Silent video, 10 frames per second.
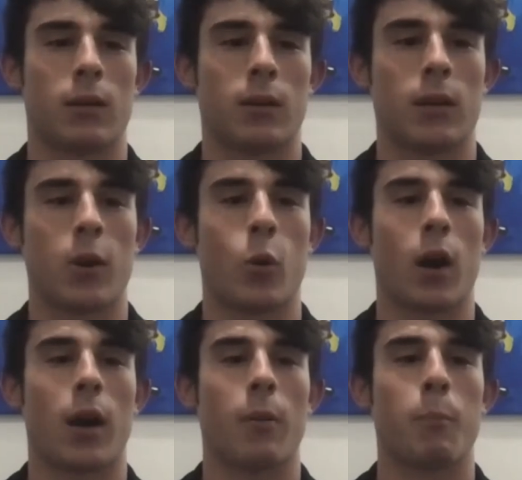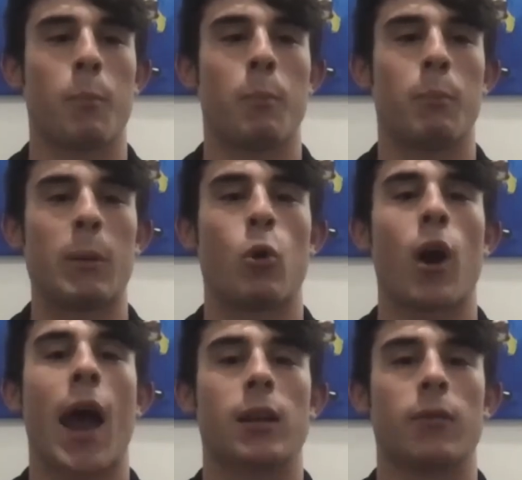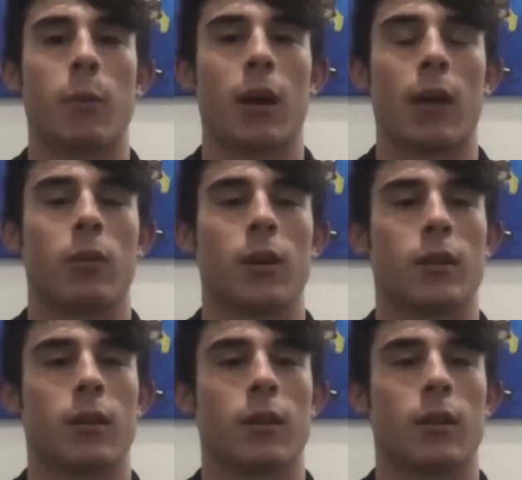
to uh, be more active in my advertising.